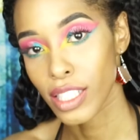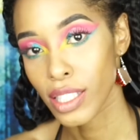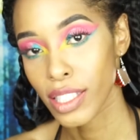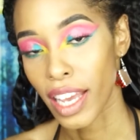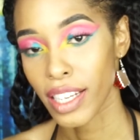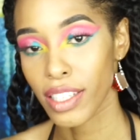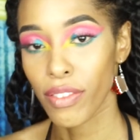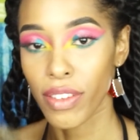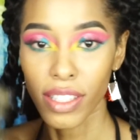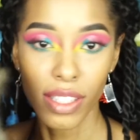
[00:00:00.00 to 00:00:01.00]

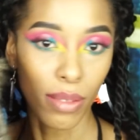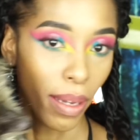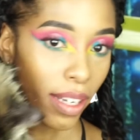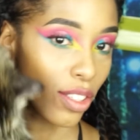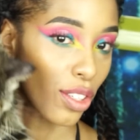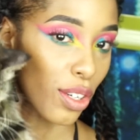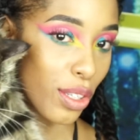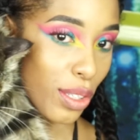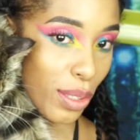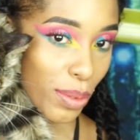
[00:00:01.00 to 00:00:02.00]
Detective Inspector
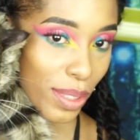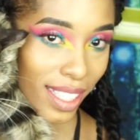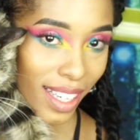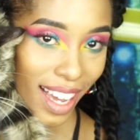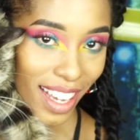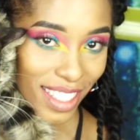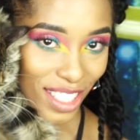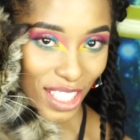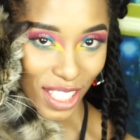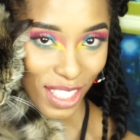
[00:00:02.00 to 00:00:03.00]
Lucy has
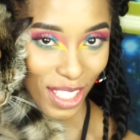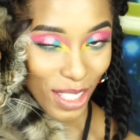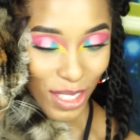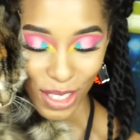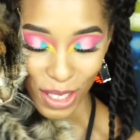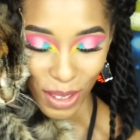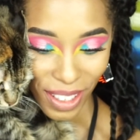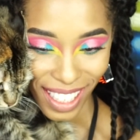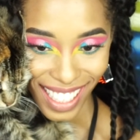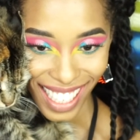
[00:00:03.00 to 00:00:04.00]
just
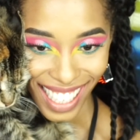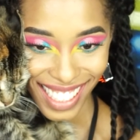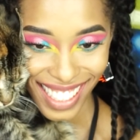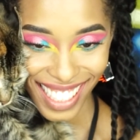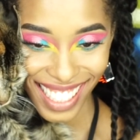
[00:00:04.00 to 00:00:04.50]
joined us.